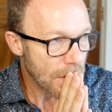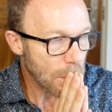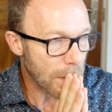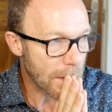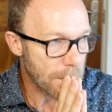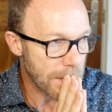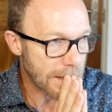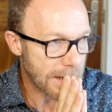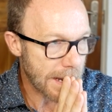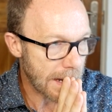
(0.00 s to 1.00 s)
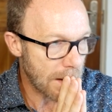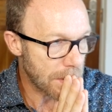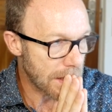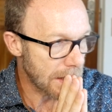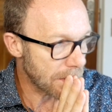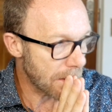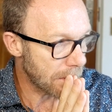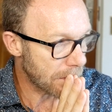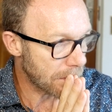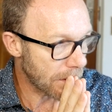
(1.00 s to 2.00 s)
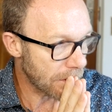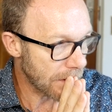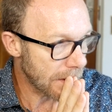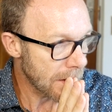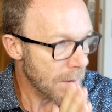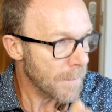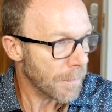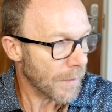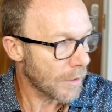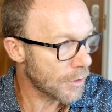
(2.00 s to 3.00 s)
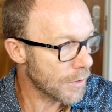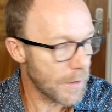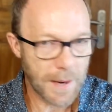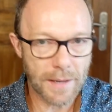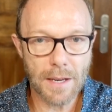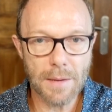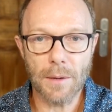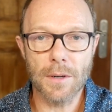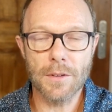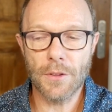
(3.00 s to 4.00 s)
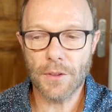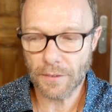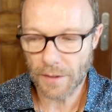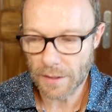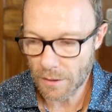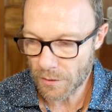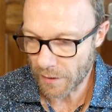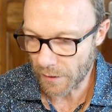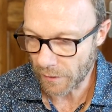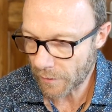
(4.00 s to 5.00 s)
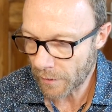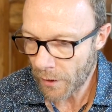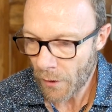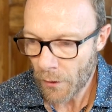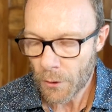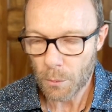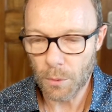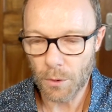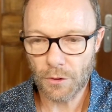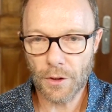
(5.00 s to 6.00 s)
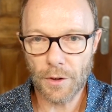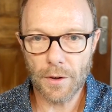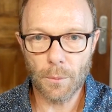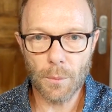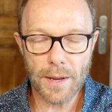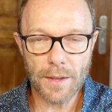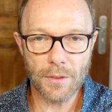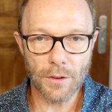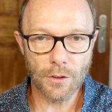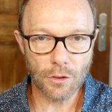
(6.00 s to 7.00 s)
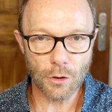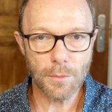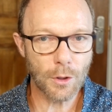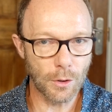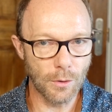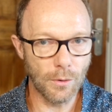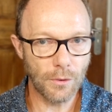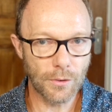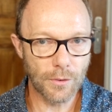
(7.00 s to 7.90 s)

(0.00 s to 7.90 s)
one of the big tech companies, maybe Spotify, during the pandemic, one of the things they noticed was that with Zoom calls,